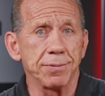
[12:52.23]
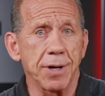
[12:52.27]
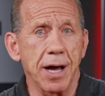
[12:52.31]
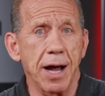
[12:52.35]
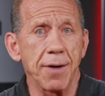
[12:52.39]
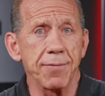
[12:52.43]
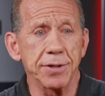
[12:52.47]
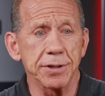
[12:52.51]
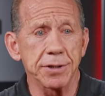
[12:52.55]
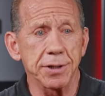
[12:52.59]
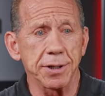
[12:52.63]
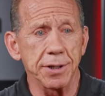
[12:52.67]

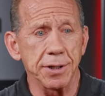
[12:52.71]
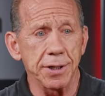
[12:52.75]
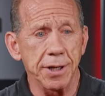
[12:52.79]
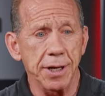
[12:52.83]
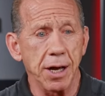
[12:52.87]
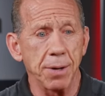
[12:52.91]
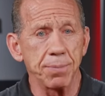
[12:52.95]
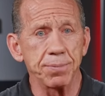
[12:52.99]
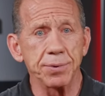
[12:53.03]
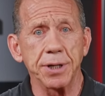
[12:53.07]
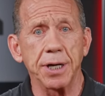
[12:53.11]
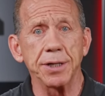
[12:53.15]
obviously it
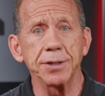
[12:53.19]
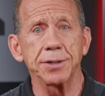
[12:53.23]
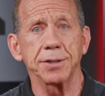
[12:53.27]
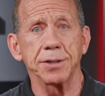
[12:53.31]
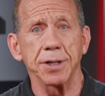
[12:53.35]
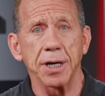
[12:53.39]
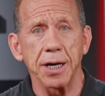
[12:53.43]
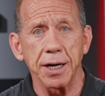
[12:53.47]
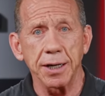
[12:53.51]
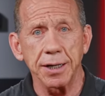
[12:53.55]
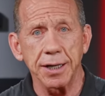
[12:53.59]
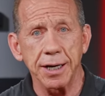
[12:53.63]
helps us
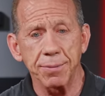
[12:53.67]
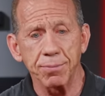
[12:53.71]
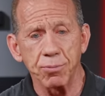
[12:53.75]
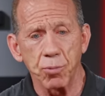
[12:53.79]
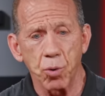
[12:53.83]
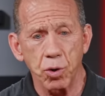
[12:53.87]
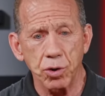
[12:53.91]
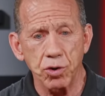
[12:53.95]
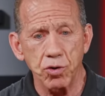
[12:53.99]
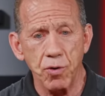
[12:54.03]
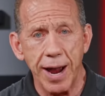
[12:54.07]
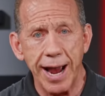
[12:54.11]
uh, get
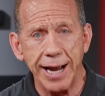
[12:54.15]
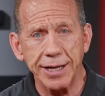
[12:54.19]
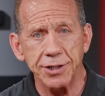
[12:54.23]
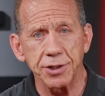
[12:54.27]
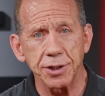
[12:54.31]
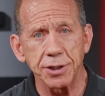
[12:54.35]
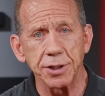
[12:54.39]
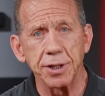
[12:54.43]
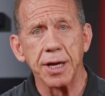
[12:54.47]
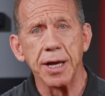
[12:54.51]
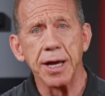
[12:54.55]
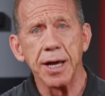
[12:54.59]
more
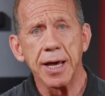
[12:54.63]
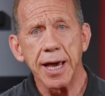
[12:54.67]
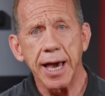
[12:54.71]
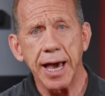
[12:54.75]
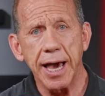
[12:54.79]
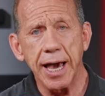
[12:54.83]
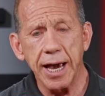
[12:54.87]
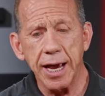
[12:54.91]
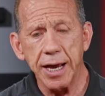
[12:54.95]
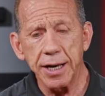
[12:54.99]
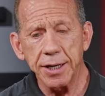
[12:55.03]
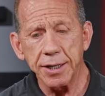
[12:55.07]
traction
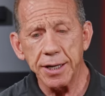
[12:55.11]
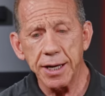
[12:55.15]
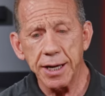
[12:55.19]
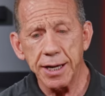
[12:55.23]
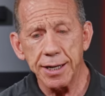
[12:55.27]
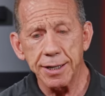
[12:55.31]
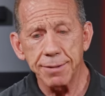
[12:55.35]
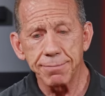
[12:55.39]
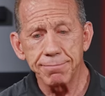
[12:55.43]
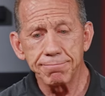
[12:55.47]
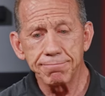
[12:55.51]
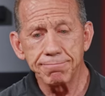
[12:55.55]
and,
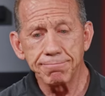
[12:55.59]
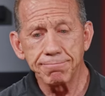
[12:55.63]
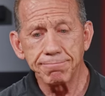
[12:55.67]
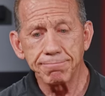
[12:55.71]
um,